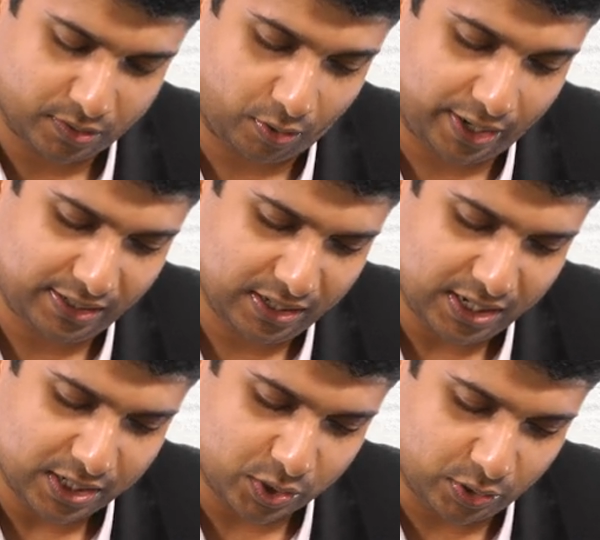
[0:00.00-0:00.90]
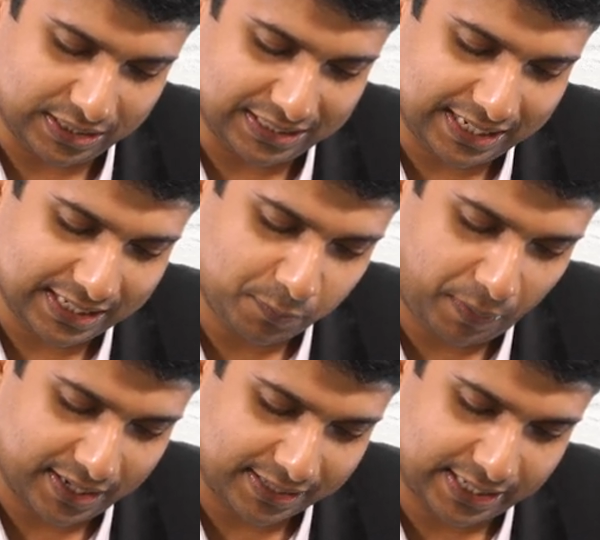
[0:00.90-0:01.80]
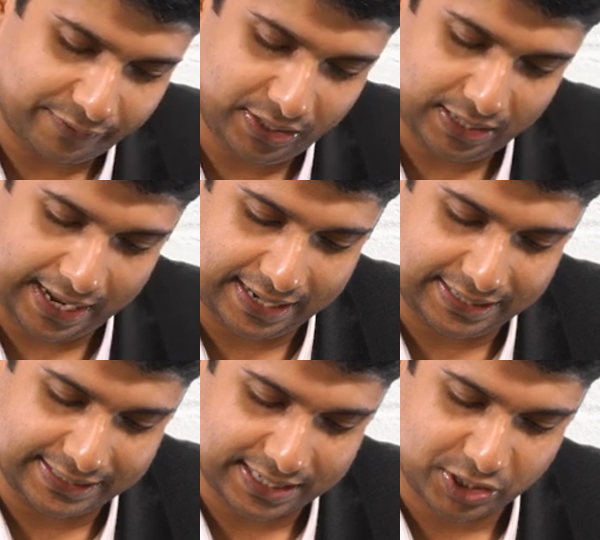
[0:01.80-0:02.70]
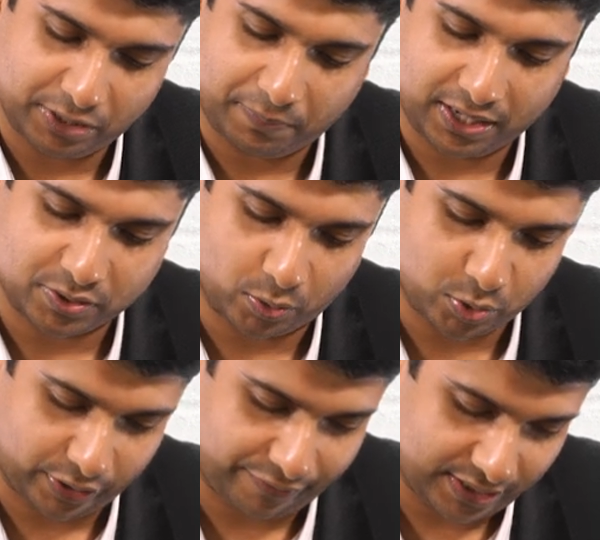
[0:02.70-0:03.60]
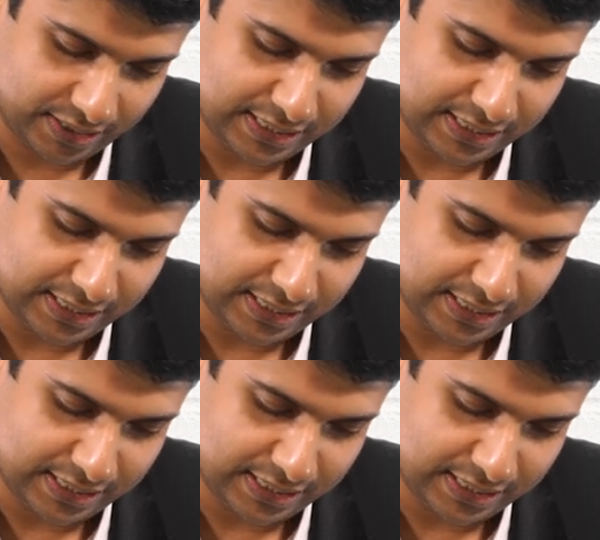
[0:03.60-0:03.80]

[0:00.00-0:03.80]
Alright, so earnings part is given and deduction part is also given.